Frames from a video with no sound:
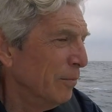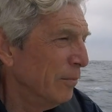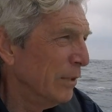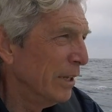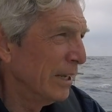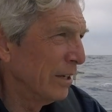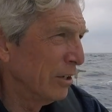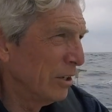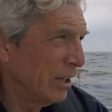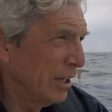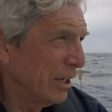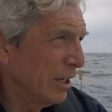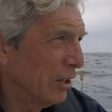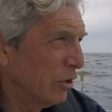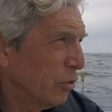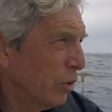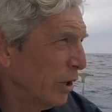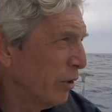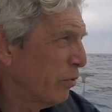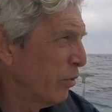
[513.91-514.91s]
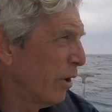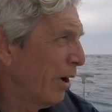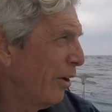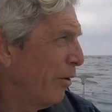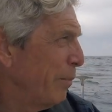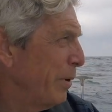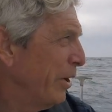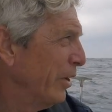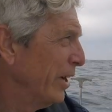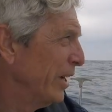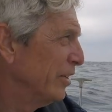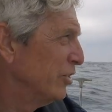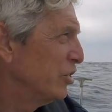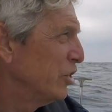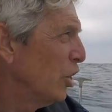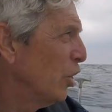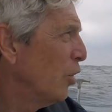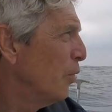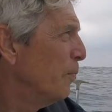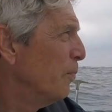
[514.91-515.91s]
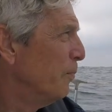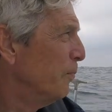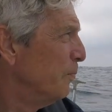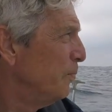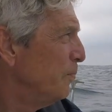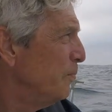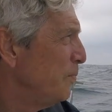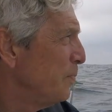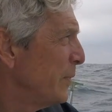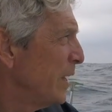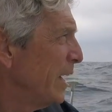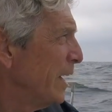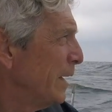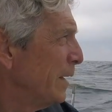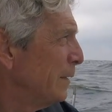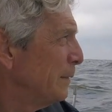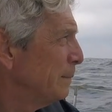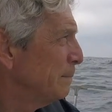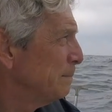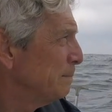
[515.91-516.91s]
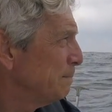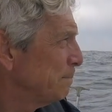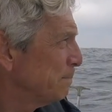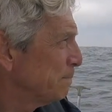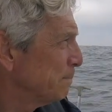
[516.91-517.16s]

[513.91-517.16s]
in, in a 24-hour period so um,